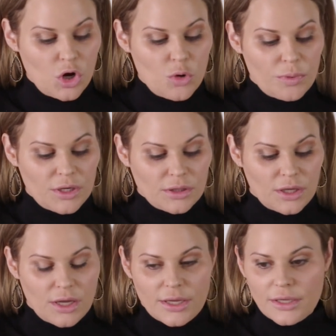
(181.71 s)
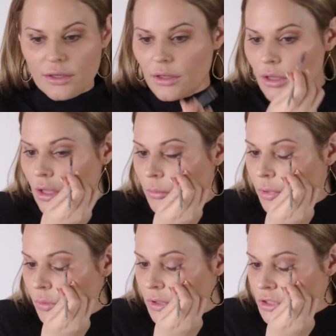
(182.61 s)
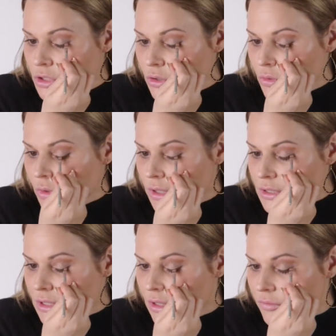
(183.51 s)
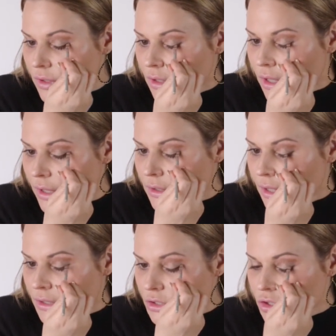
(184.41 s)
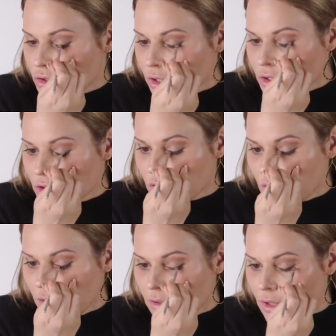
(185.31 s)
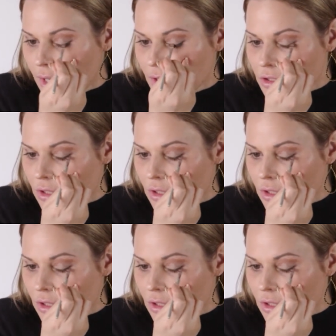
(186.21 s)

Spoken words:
opening the eye, but we do want to give it a nice structure along the lash